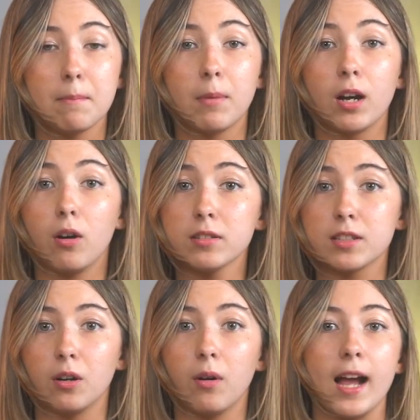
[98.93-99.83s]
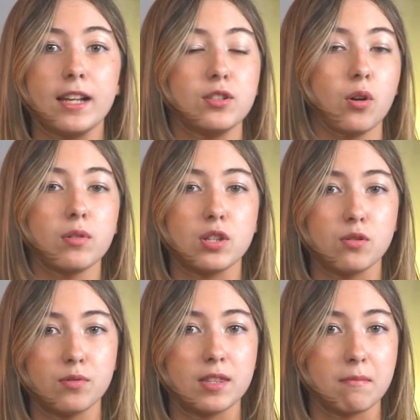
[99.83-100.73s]
But also, I don't
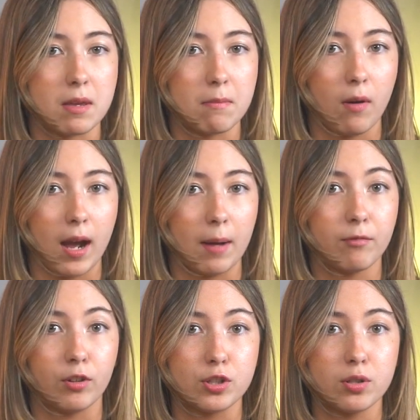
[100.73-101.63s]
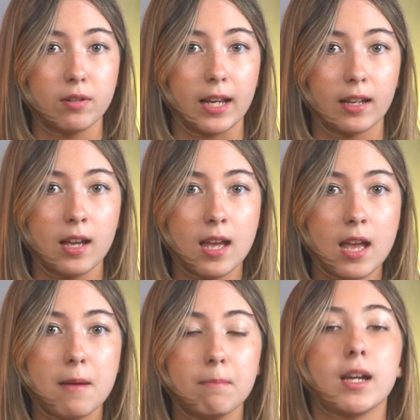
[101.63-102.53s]
use the Mimo app for shooting
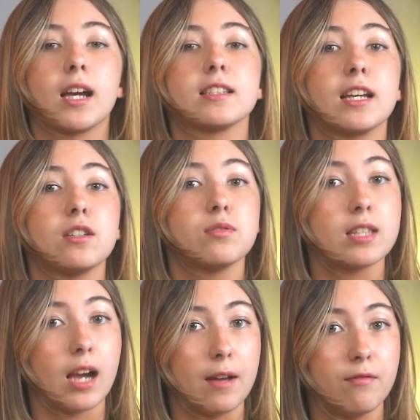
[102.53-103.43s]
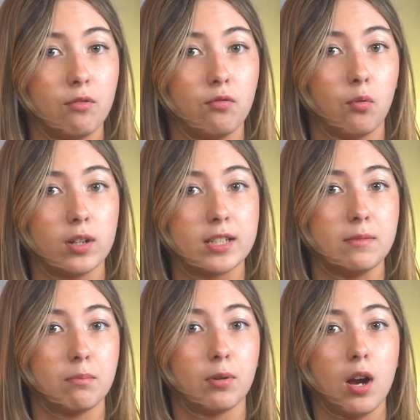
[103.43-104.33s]
because I use the iPhone
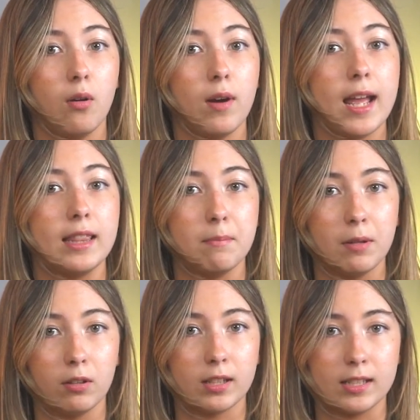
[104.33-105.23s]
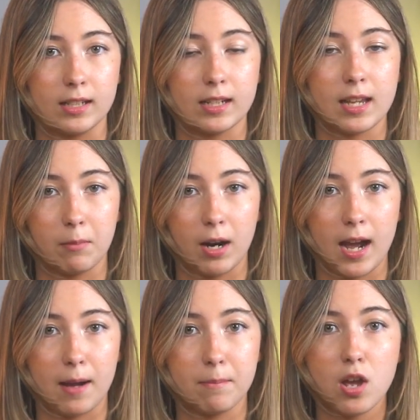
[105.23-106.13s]
14 Pro and the built-in camera
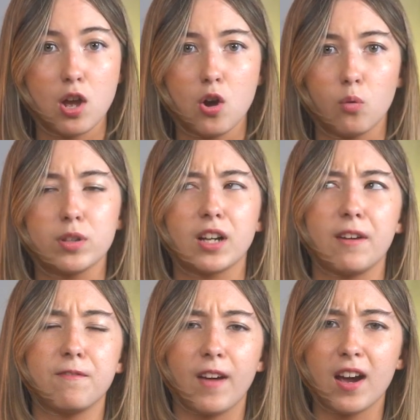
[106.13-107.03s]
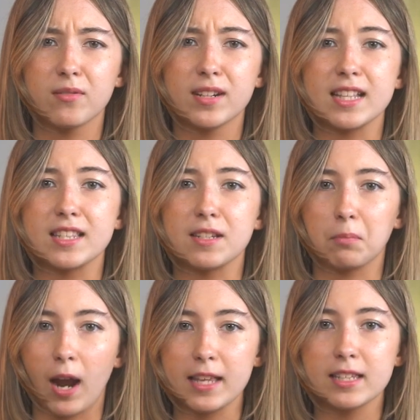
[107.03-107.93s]
app, which I've found it
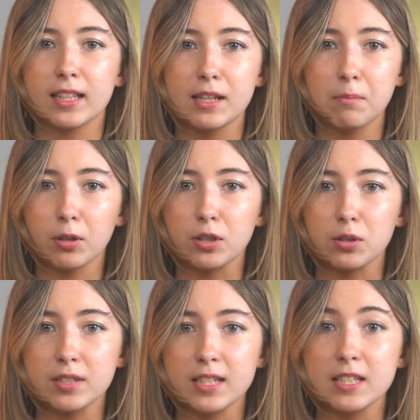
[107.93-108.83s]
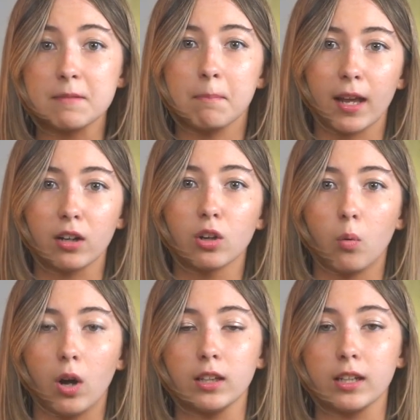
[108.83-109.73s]
surprisingly produces better
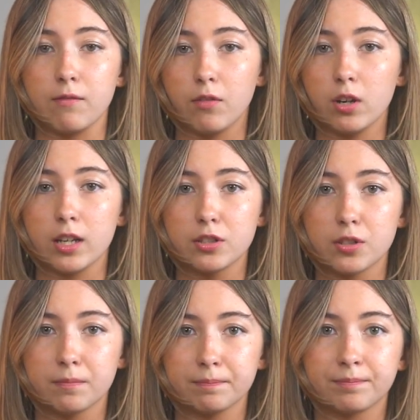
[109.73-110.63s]
quality footage.